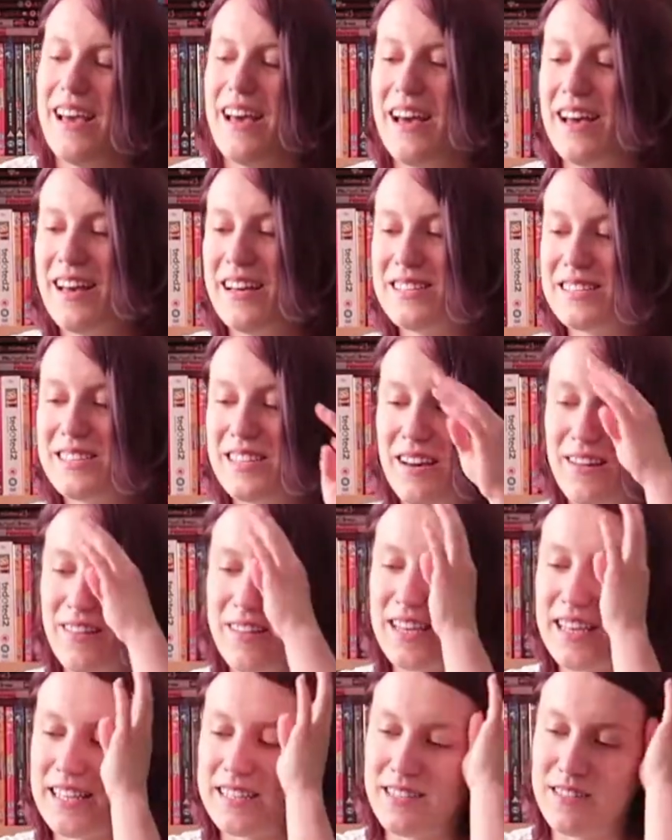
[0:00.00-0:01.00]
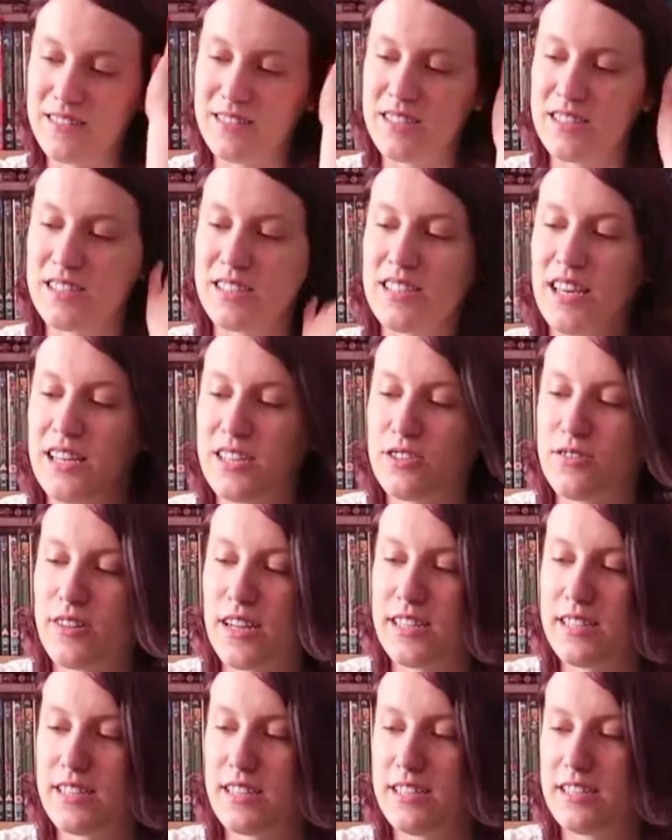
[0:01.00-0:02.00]
uh, so yeah, so to get
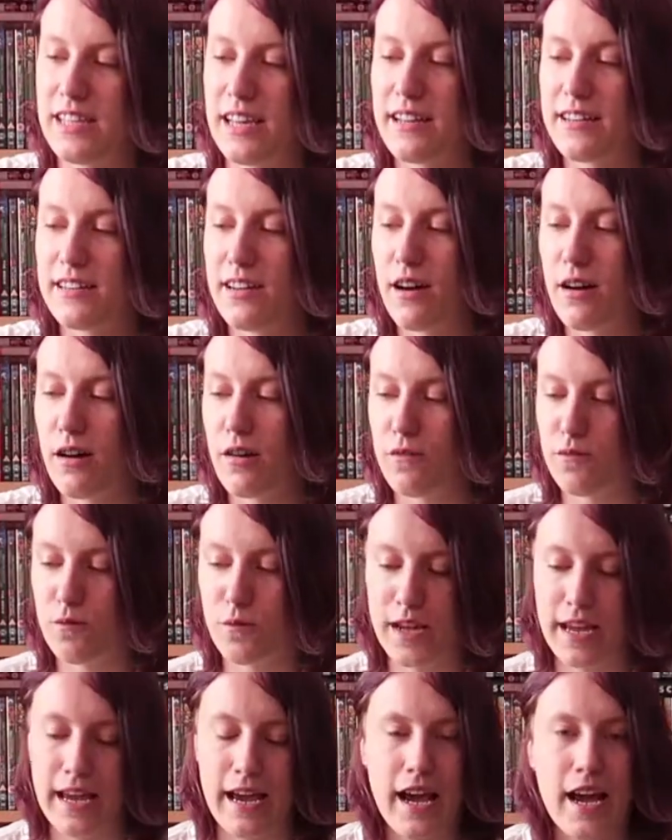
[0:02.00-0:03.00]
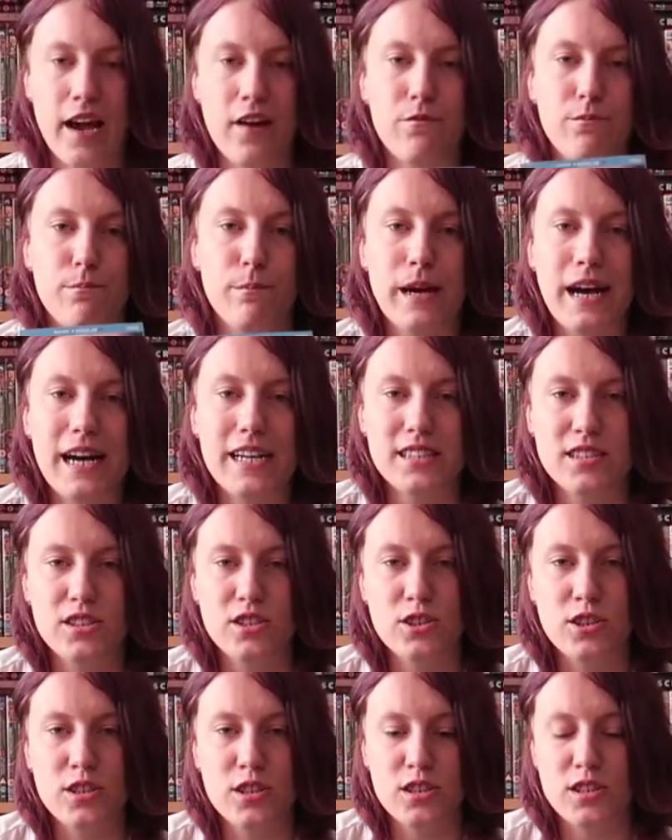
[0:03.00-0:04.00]
straight into the second half, we have
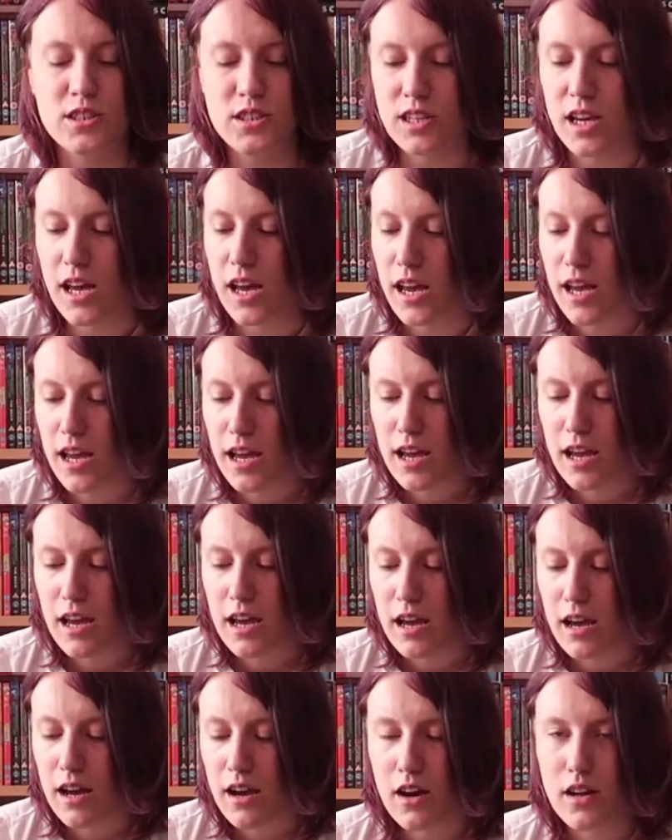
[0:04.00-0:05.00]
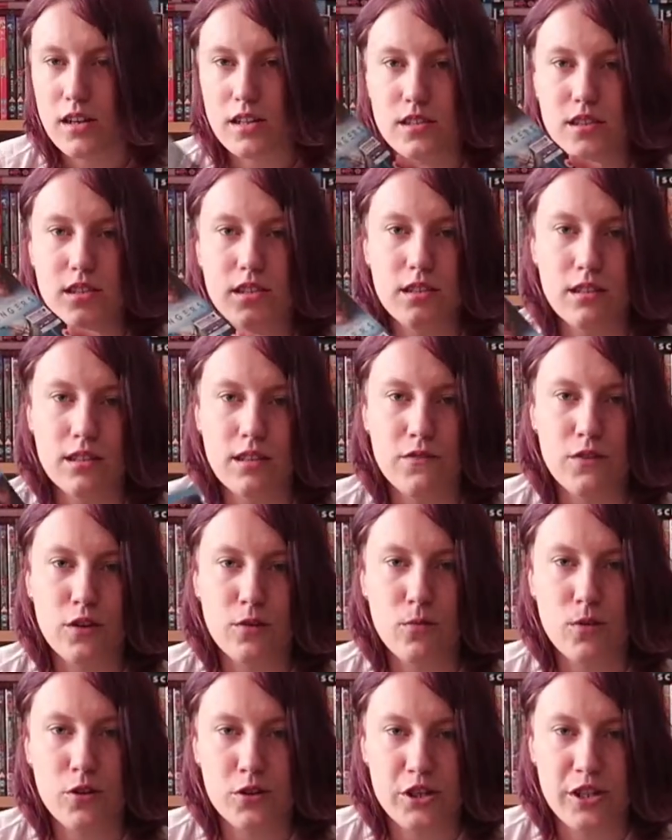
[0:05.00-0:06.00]
Passengers. Still have
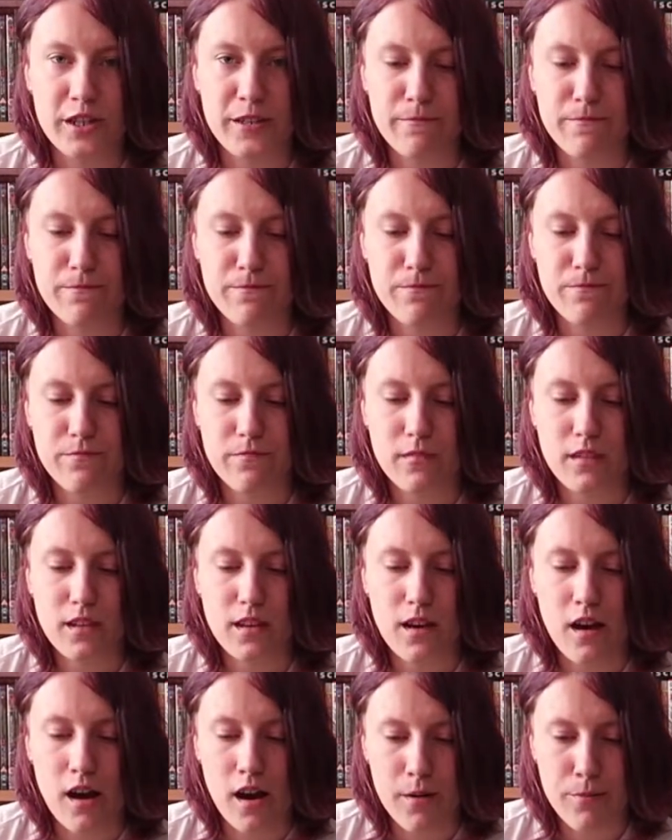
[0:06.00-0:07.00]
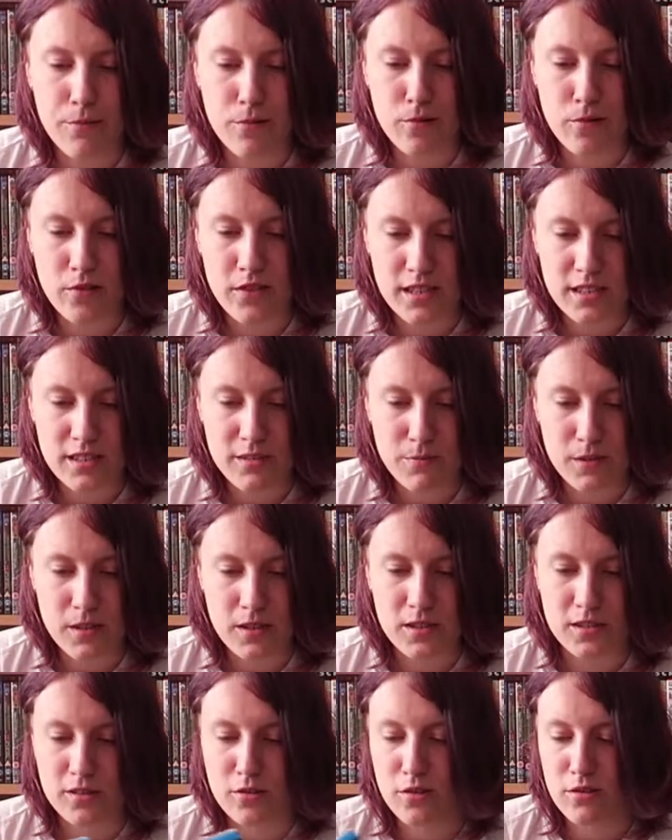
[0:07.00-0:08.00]
not watched it. I brought this
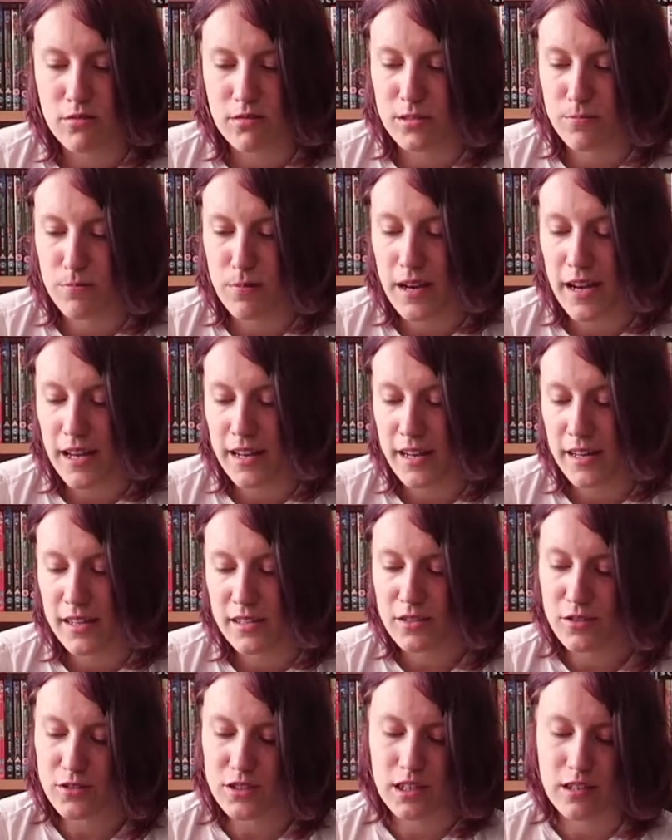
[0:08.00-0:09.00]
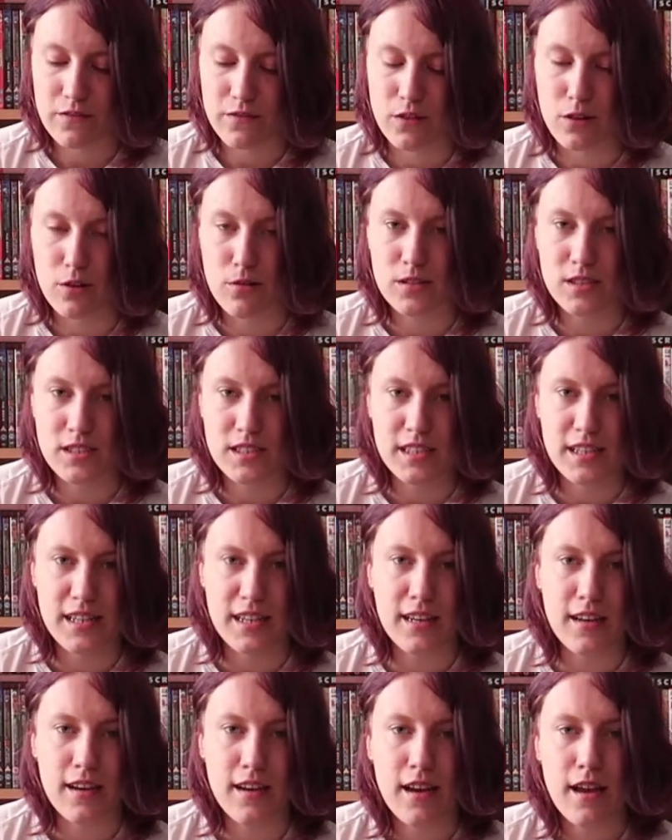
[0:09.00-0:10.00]
because it's got Chris Pratt in it and it's got Jennifer Lawrence in
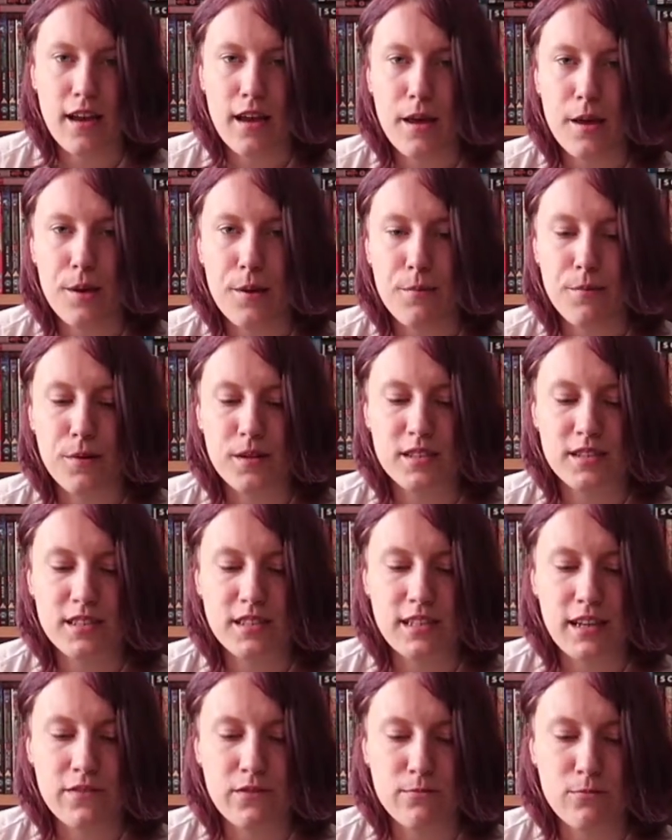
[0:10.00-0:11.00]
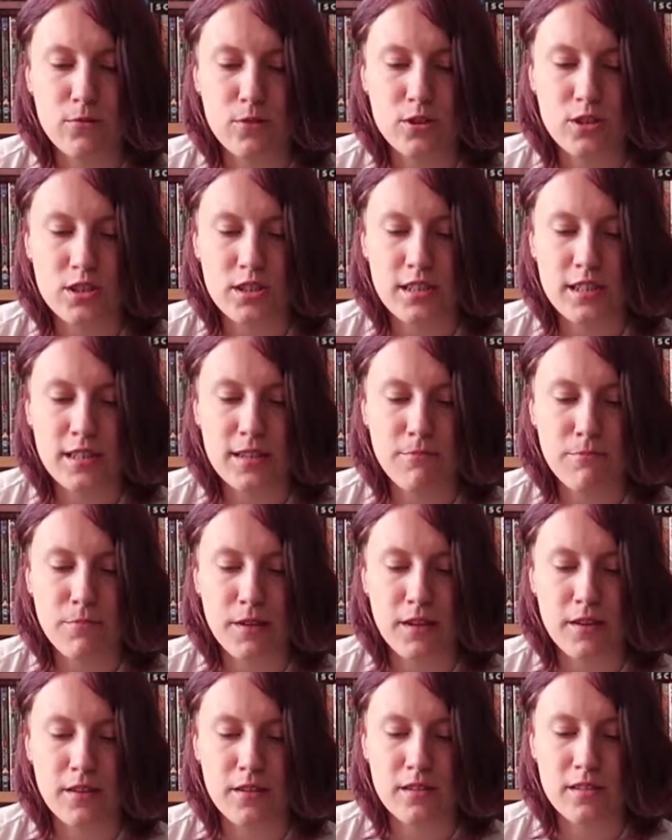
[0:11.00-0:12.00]
it, but I still haven't watched it
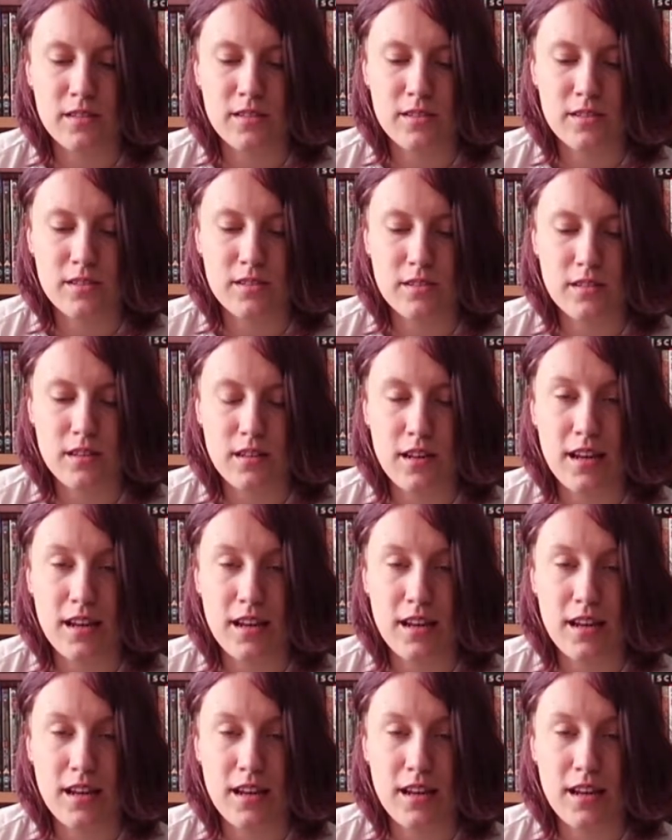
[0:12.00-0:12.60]
because,